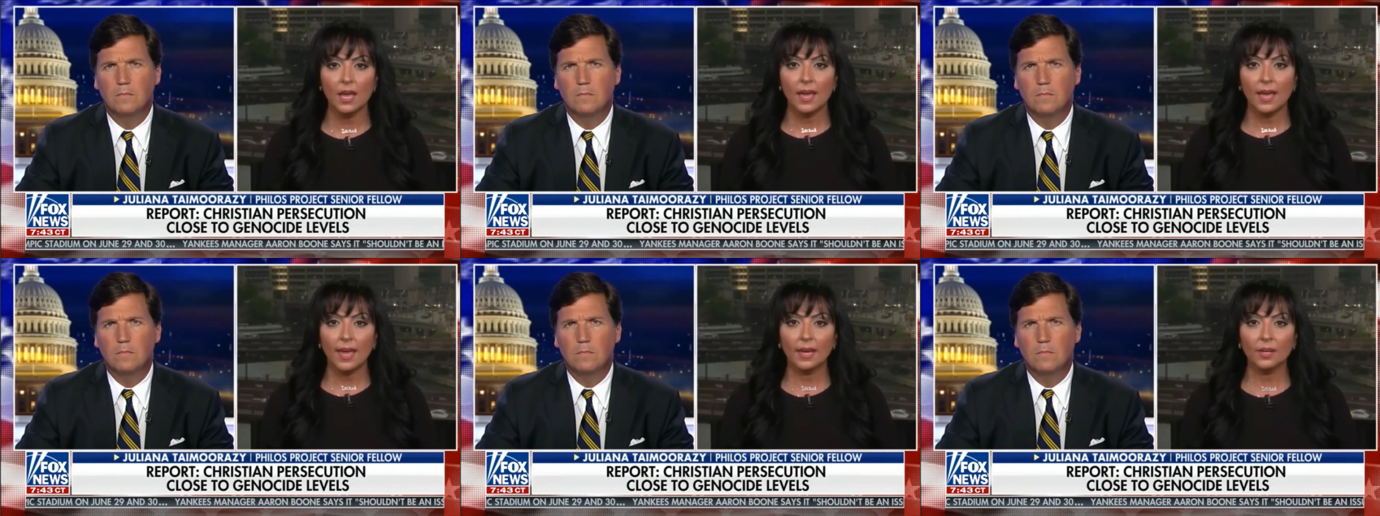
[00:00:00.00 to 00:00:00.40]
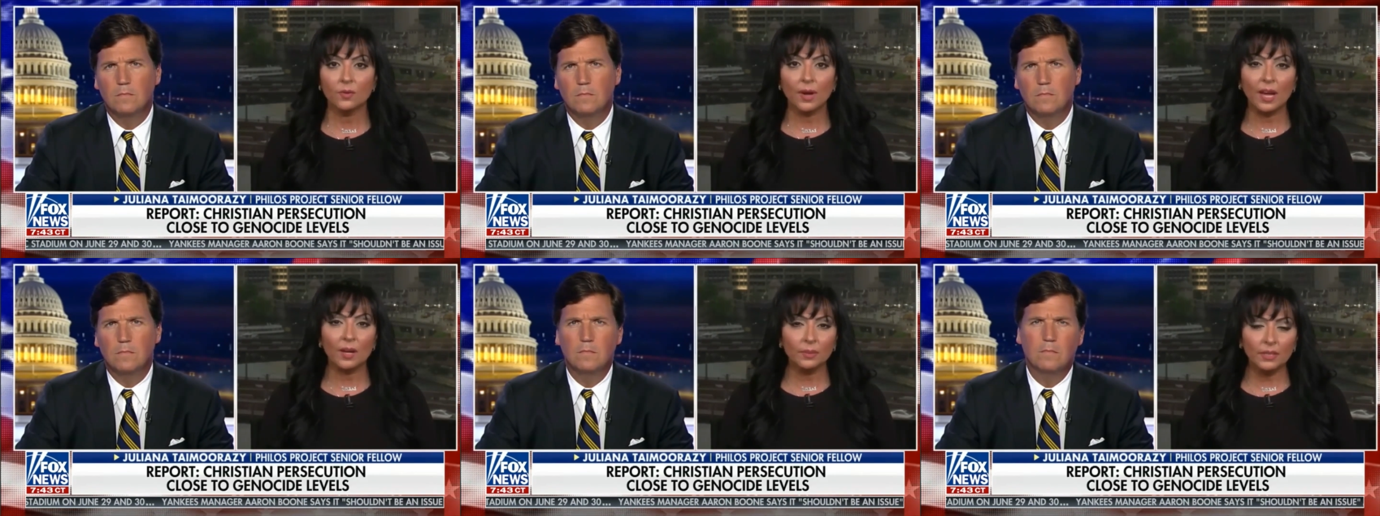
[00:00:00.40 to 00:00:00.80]
Speaker 1: And
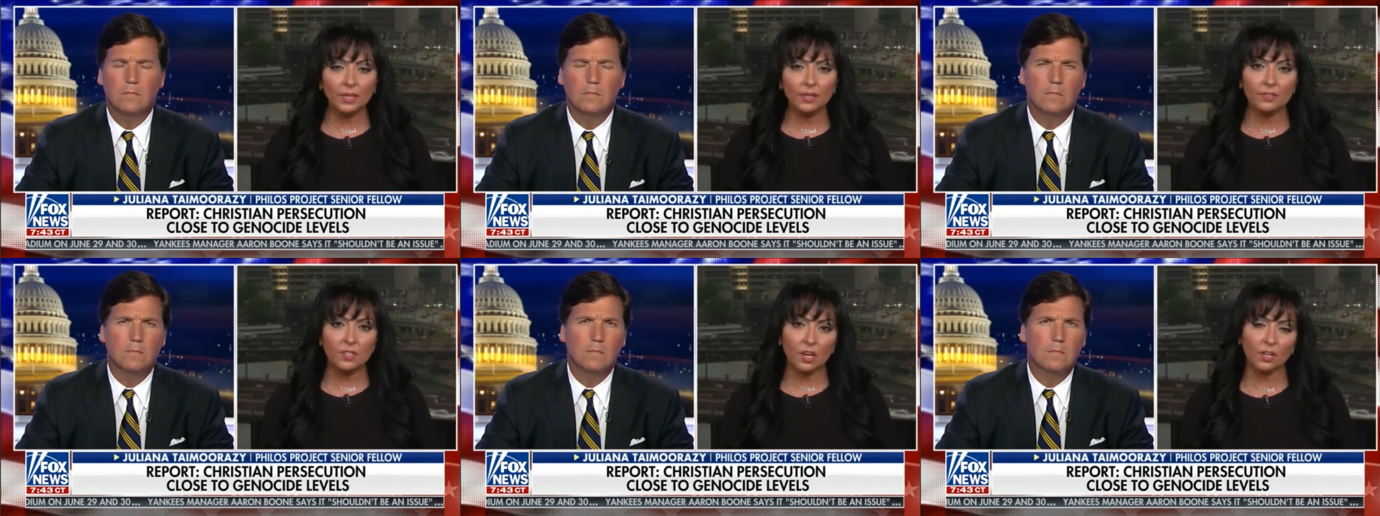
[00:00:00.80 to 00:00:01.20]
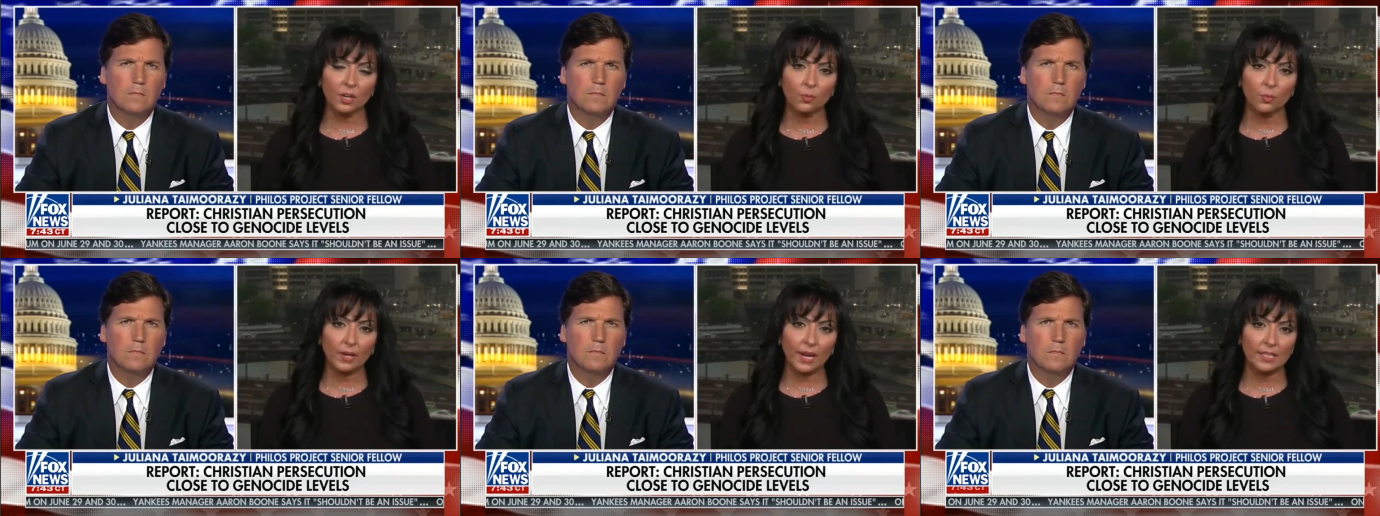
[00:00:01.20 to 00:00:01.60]
I believe, Tucker,
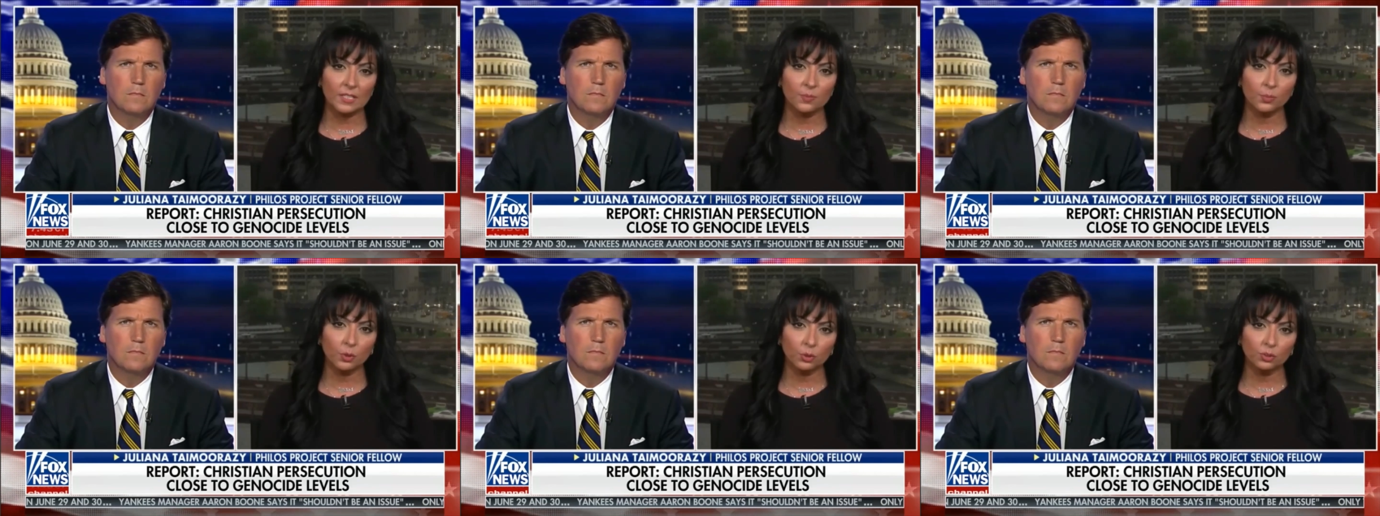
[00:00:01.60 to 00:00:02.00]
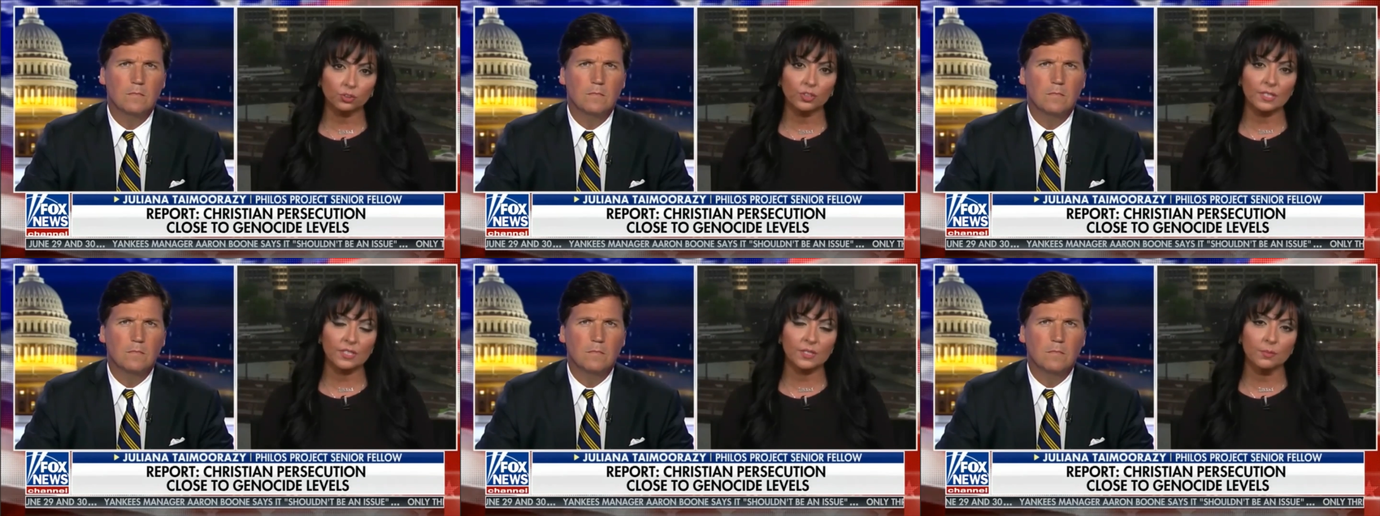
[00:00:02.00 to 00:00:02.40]
what has pushed
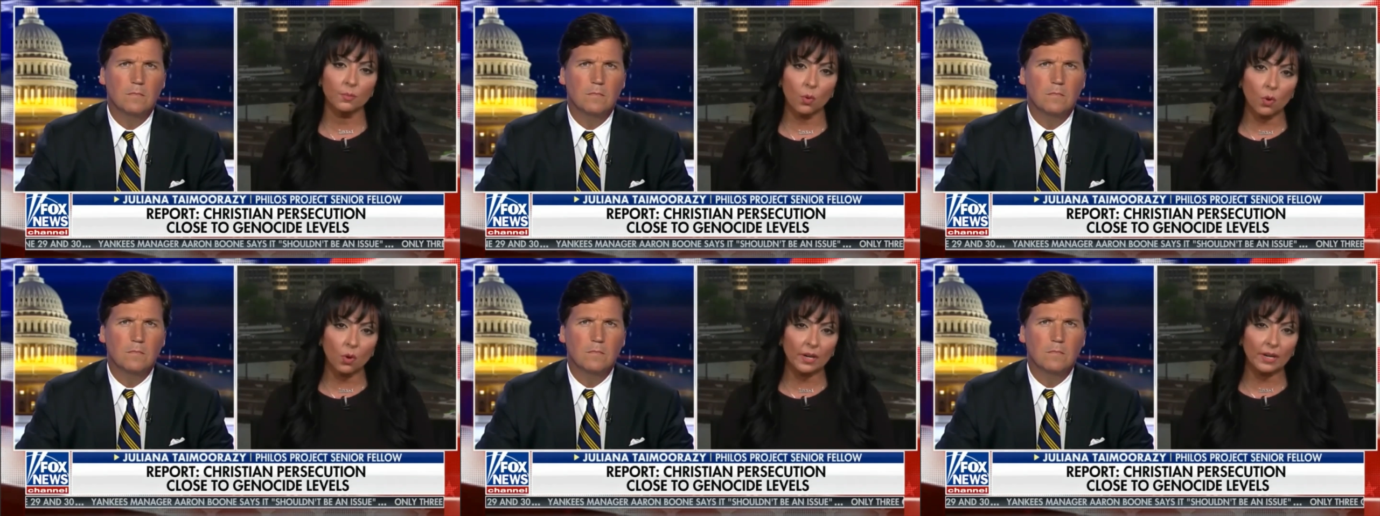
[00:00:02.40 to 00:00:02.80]
this more,